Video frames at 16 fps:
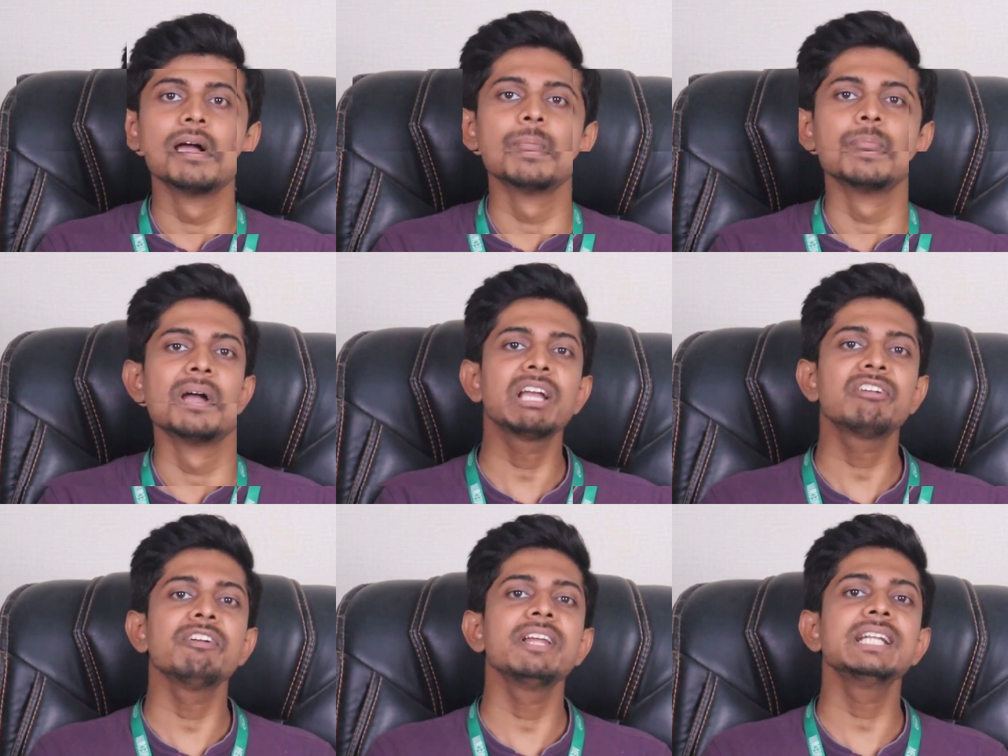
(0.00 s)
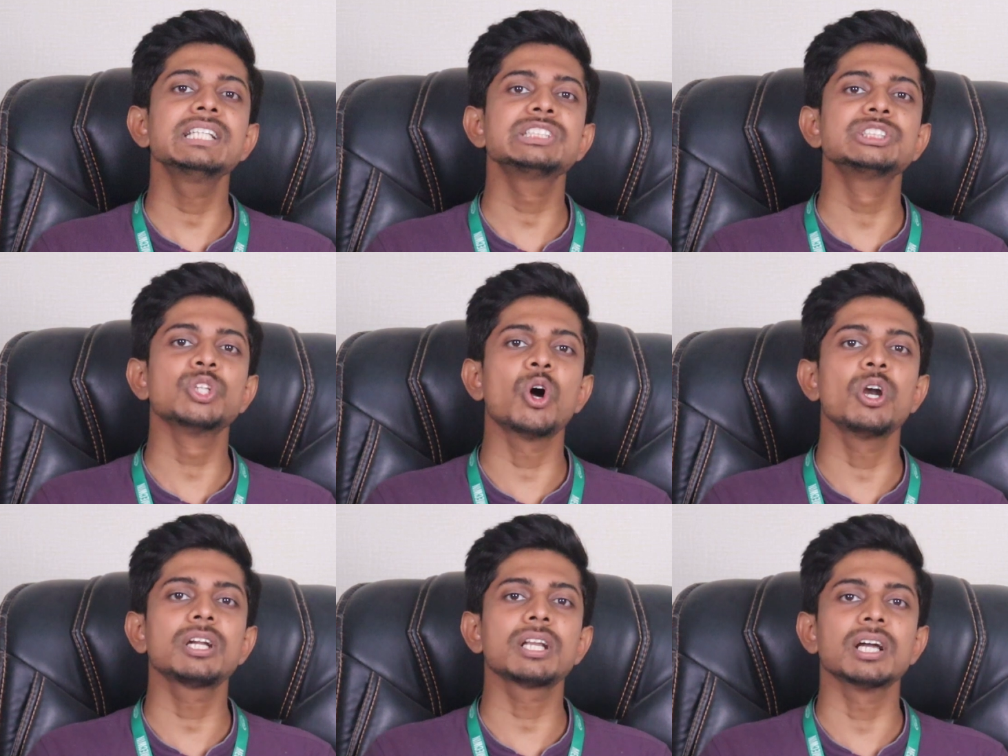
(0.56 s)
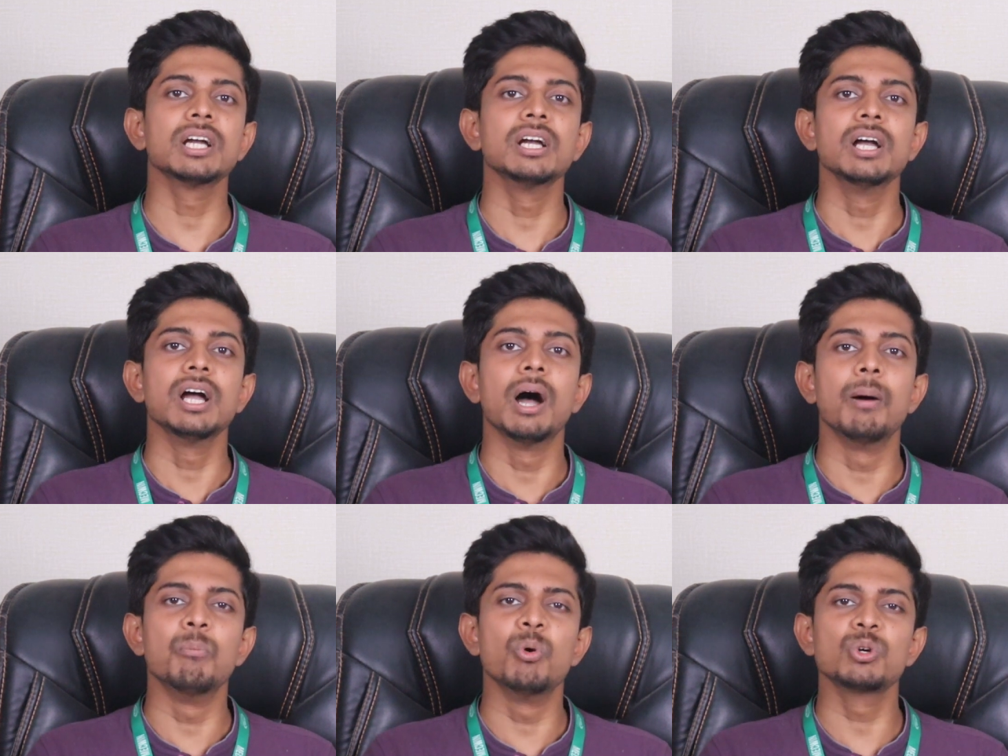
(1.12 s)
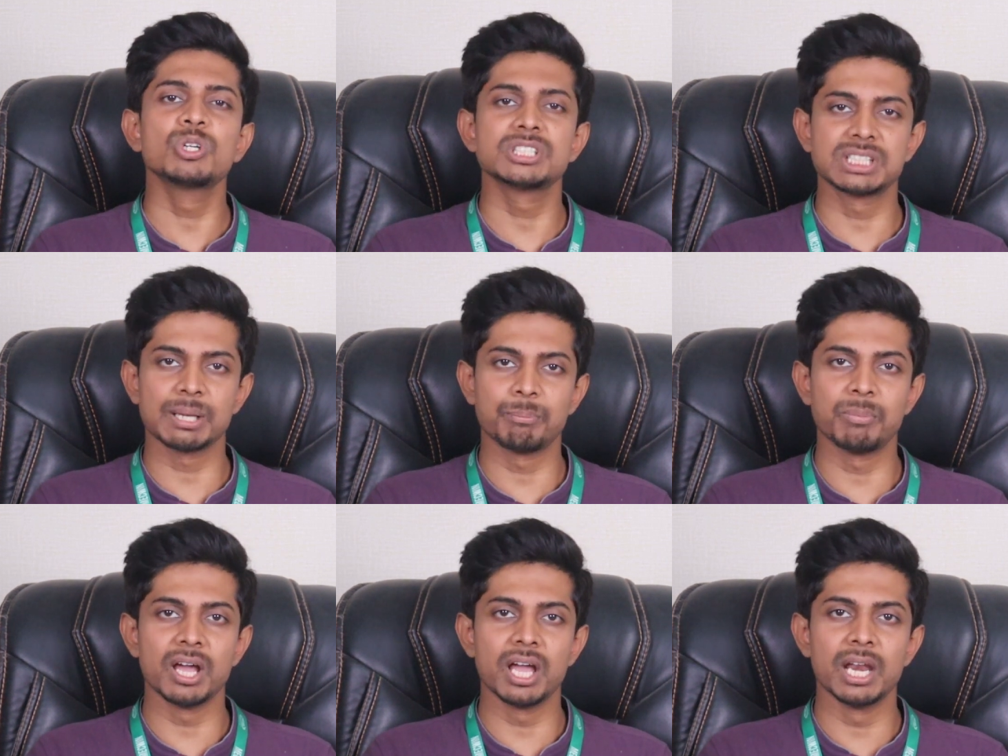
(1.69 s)
MECWIN is not a motor
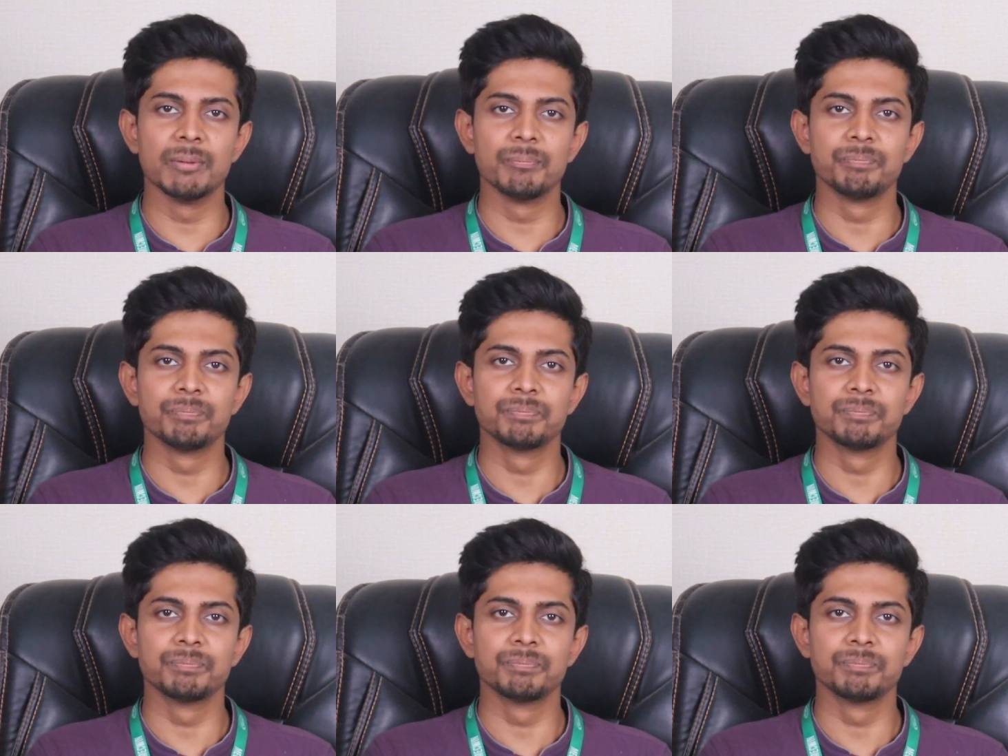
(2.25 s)
supplier.